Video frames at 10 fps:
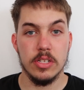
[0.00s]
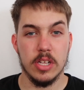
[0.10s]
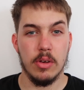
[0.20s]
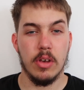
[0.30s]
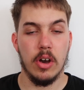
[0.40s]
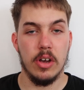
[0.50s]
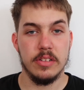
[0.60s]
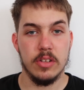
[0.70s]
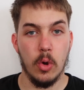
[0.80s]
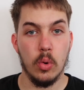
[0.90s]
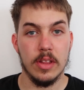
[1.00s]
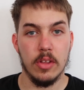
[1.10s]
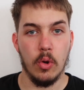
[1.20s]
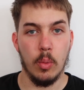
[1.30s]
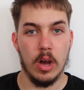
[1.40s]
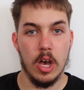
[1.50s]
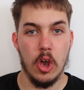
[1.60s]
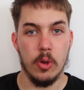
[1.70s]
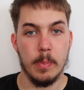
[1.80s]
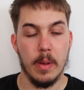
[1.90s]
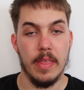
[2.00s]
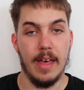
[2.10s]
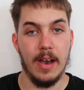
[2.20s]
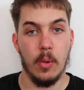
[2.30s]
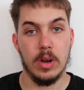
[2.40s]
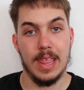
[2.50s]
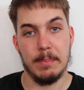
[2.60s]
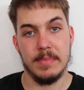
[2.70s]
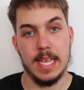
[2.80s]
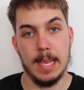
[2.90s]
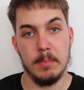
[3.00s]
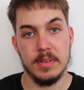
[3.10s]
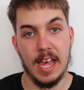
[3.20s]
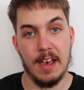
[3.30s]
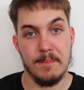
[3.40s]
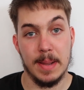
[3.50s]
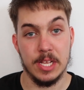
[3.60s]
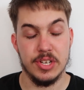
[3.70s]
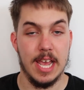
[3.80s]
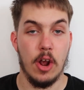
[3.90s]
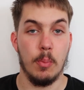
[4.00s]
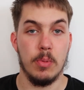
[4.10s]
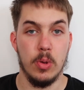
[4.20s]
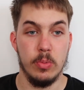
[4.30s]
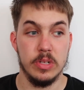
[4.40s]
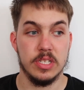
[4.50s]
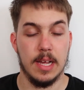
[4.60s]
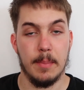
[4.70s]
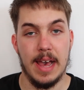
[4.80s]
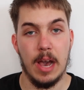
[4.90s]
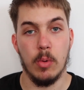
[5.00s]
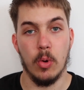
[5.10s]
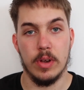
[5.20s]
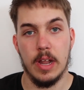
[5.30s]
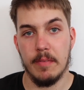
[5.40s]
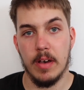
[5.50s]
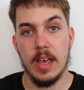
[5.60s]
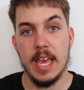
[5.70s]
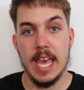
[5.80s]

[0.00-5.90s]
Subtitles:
so guys, all in all, I hope that all of them tips have managed to help you somehow or another.